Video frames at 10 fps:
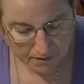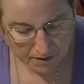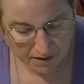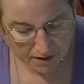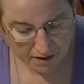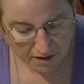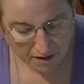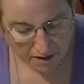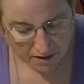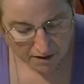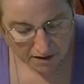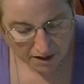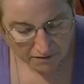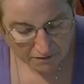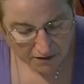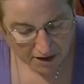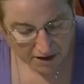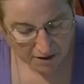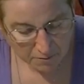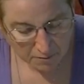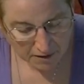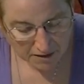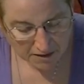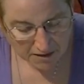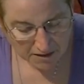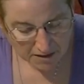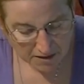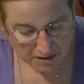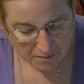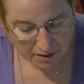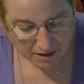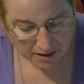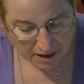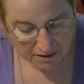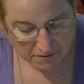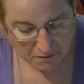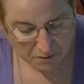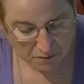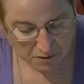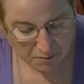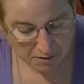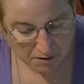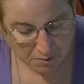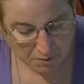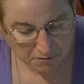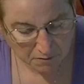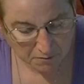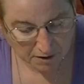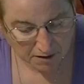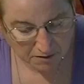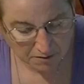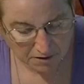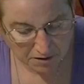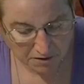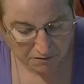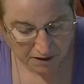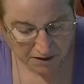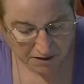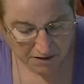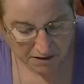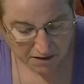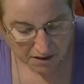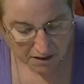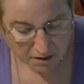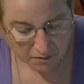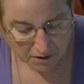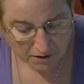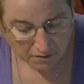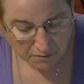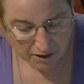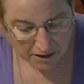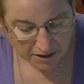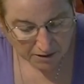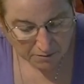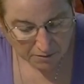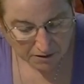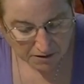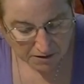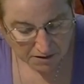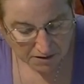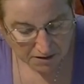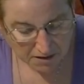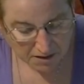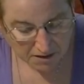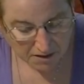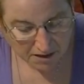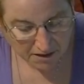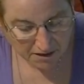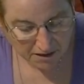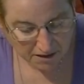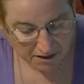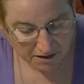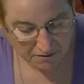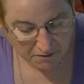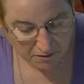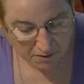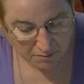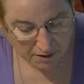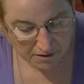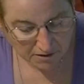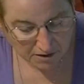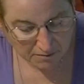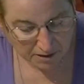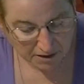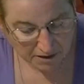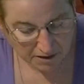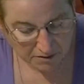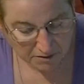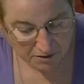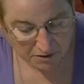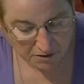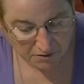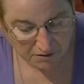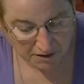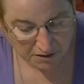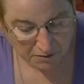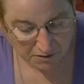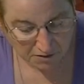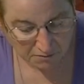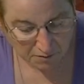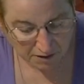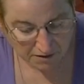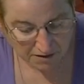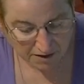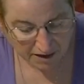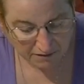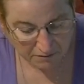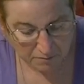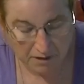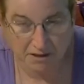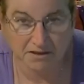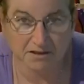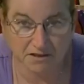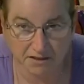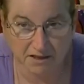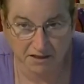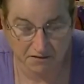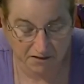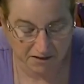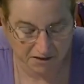Okay, the left earpiece is the main headphone responsible for pairing with your device, while the right earpiece is a secondary headphone that pairs automatically with your device once you've paired the left piece successfully.